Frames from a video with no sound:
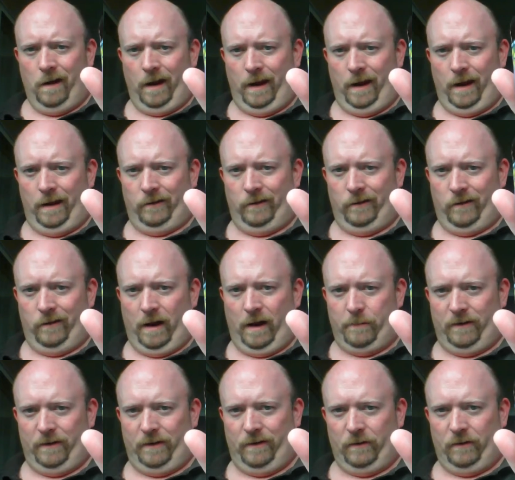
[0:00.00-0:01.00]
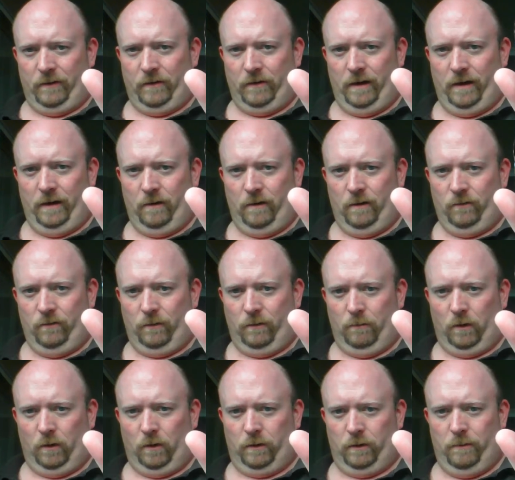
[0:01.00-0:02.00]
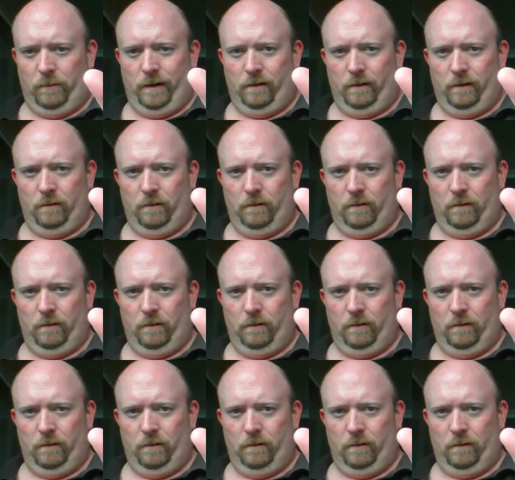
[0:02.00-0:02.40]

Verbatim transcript: A Hoppy Session Ale from Boulder Beer,